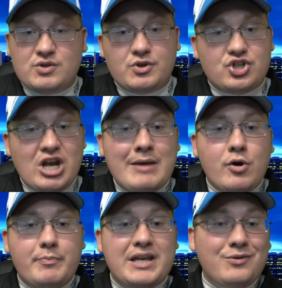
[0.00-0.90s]
with J-Mo
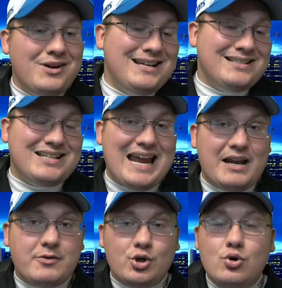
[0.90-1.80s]
being
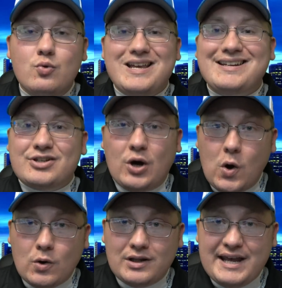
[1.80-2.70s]
reinstated 2 weeks
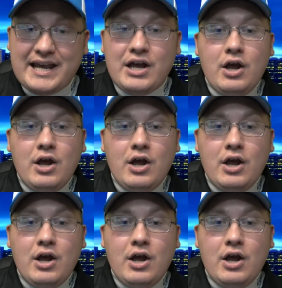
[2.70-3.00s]
early